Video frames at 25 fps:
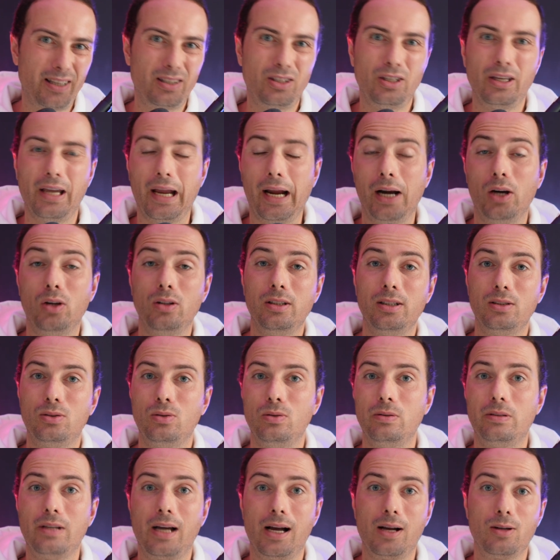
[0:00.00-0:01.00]
like the early
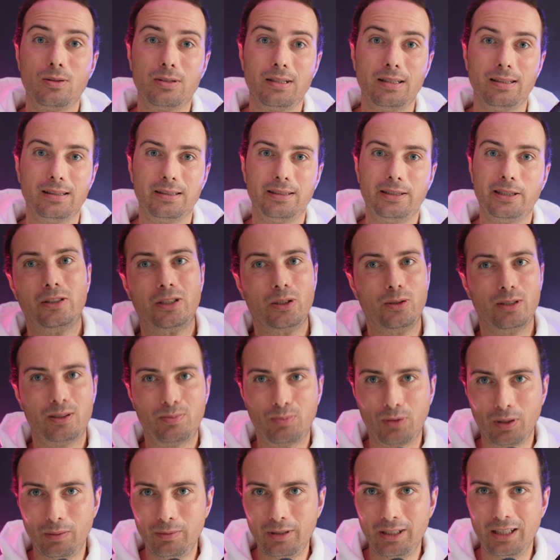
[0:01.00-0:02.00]
2000s, so
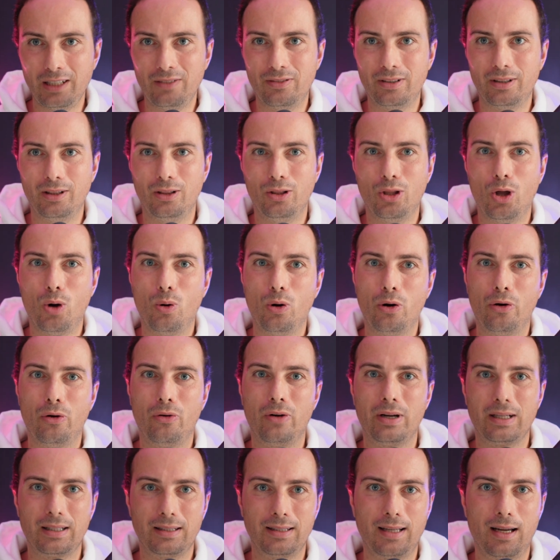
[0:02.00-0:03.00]
it's probably even
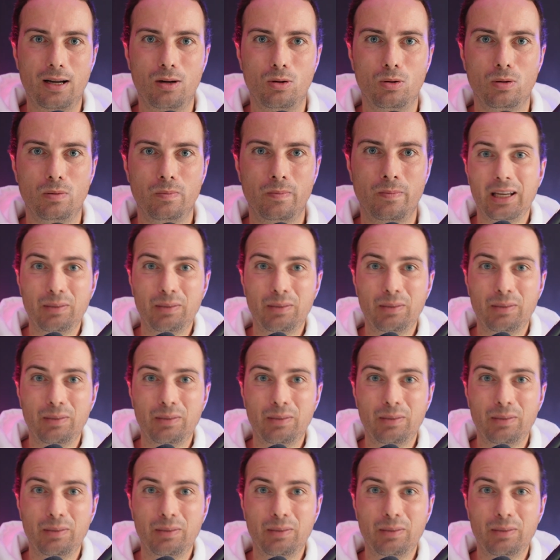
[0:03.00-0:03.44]
lower right now.